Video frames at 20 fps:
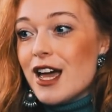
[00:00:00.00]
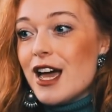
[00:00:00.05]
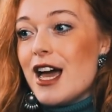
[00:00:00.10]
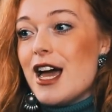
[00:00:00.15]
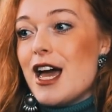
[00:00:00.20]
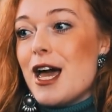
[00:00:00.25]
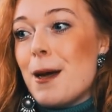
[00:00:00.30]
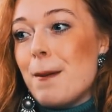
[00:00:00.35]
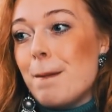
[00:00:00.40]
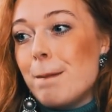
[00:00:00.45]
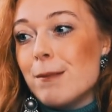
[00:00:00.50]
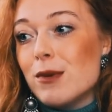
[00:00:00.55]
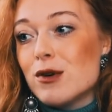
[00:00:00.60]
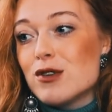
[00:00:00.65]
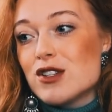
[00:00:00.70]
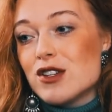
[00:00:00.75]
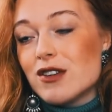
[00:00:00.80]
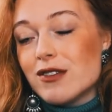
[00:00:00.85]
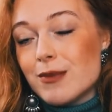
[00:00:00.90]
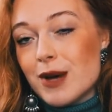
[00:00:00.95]
Um,
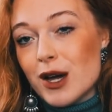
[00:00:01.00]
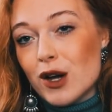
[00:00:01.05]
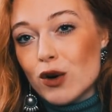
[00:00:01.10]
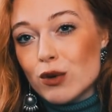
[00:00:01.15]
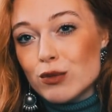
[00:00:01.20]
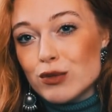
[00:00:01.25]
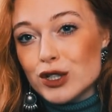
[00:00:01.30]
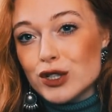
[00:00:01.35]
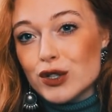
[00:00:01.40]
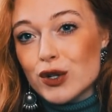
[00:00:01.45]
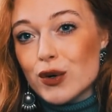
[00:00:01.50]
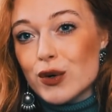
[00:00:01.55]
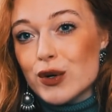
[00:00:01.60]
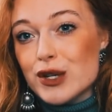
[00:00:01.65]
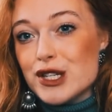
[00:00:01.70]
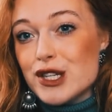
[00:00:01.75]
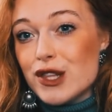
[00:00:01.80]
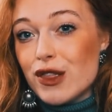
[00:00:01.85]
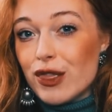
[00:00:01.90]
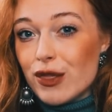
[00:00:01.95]
most of my home decor
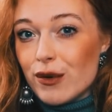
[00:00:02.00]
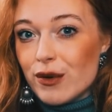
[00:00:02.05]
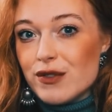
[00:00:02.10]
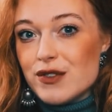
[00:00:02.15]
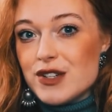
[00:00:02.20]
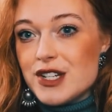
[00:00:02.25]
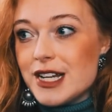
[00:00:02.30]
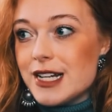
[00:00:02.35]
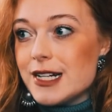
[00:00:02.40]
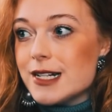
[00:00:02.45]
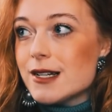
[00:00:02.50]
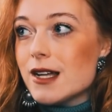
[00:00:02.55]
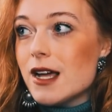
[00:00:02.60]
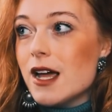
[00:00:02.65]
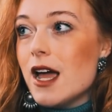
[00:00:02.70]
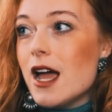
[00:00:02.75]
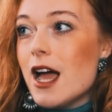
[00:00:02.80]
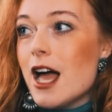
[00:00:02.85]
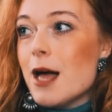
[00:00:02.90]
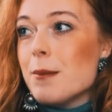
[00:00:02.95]
is thrifted
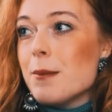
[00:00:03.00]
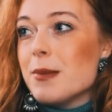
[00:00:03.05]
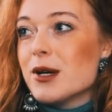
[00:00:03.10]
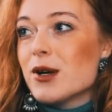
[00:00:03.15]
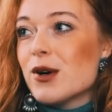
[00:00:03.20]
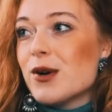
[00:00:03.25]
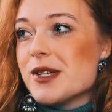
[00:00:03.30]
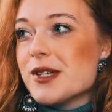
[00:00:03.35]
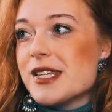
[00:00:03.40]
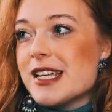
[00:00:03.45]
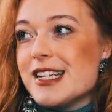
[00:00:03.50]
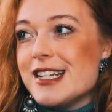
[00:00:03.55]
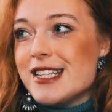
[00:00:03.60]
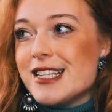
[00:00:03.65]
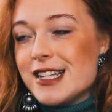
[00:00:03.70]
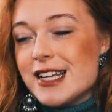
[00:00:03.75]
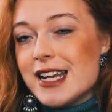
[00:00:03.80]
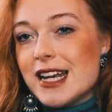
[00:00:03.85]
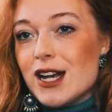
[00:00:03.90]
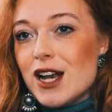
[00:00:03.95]
because I
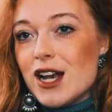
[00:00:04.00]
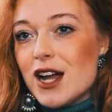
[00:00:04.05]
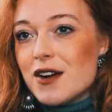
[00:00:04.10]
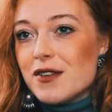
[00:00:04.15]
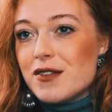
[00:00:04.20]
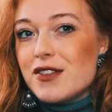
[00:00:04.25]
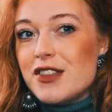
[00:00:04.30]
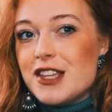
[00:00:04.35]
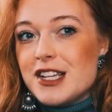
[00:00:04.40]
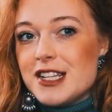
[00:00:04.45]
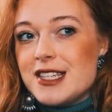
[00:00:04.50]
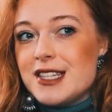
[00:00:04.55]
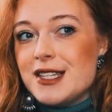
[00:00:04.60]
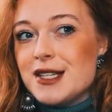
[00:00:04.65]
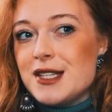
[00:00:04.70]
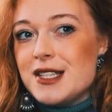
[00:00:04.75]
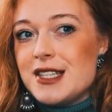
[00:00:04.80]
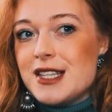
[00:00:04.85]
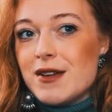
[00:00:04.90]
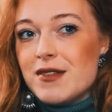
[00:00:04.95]
just love this
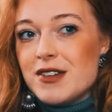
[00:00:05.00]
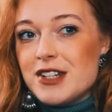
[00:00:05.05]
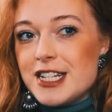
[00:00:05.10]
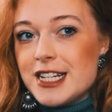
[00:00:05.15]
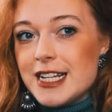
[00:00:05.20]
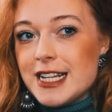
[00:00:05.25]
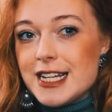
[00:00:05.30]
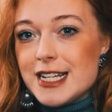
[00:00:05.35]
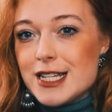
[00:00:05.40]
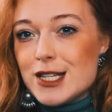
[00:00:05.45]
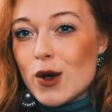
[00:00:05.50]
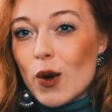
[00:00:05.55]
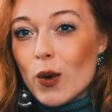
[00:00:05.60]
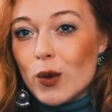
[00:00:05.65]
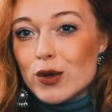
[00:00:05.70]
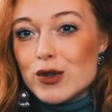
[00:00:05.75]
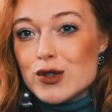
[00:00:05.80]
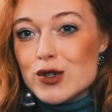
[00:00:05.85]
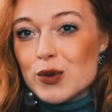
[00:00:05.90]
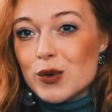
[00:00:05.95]
70s
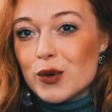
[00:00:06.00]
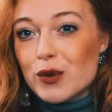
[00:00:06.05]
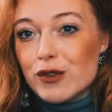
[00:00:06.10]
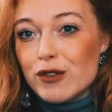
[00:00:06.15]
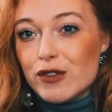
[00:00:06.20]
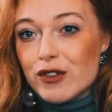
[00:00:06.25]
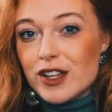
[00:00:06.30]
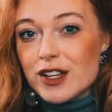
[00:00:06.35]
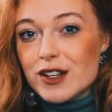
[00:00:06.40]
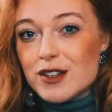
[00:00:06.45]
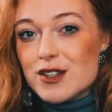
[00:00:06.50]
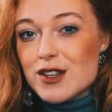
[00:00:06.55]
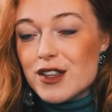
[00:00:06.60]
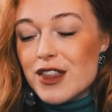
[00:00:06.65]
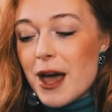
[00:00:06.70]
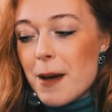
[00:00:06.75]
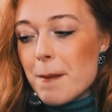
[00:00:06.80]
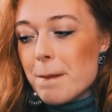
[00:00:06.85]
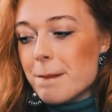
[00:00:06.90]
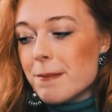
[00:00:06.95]
old school feel to
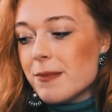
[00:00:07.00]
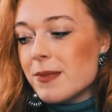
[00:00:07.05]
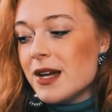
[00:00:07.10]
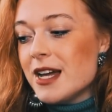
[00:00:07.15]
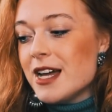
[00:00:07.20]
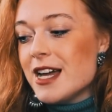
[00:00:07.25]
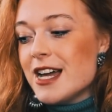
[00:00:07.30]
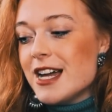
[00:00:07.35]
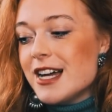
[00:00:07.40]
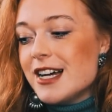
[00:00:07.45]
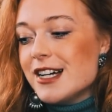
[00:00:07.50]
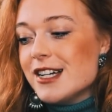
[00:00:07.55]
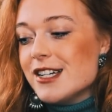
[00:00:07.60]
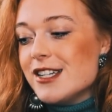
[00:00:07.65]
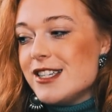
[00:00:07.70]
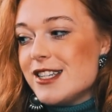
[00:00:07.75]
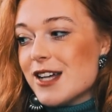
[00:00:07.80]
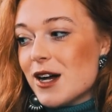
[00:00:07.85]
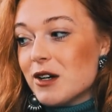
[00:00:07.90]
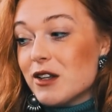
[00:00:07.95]
them.
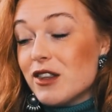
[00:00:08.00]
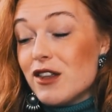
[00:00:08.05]
So the